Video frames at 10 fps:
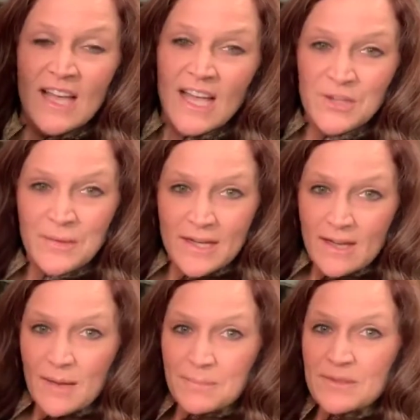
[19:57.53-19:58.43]
and you had a
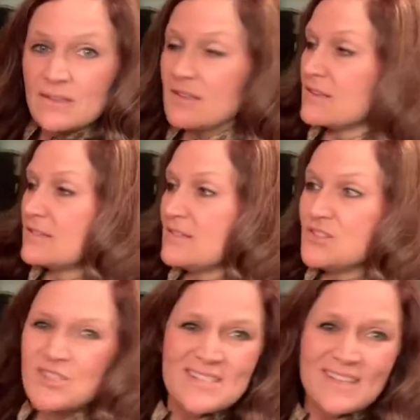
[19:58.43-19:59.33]
couple,
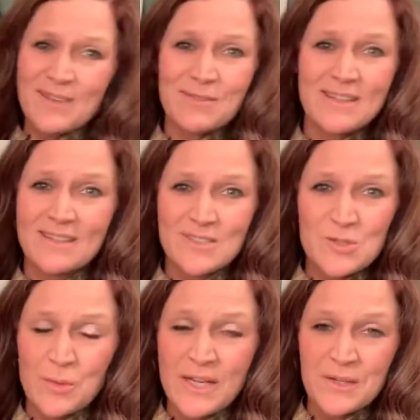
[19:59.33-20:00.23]
just even
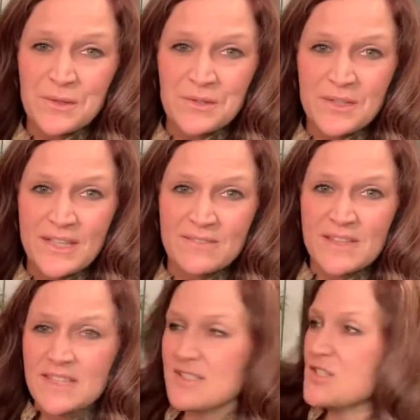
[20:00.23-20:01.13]
20 or 30 of
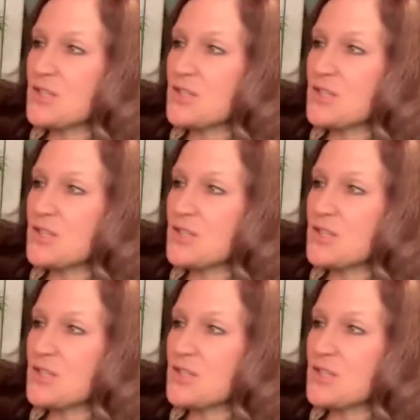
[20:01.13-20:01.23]
these